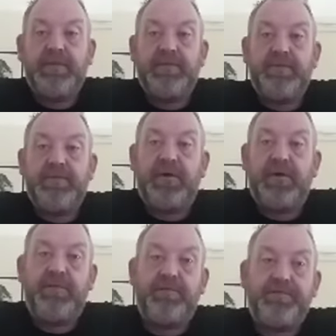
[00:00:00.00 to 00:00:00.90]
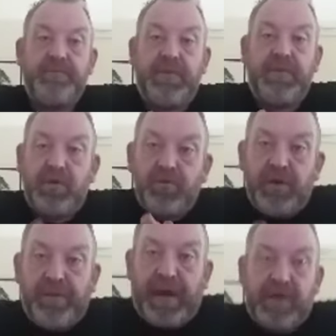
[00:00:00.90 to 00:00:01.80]
So you can read
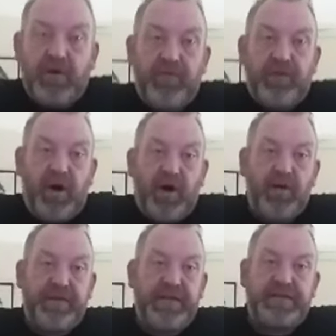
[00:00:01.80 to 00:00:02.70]
back over all of these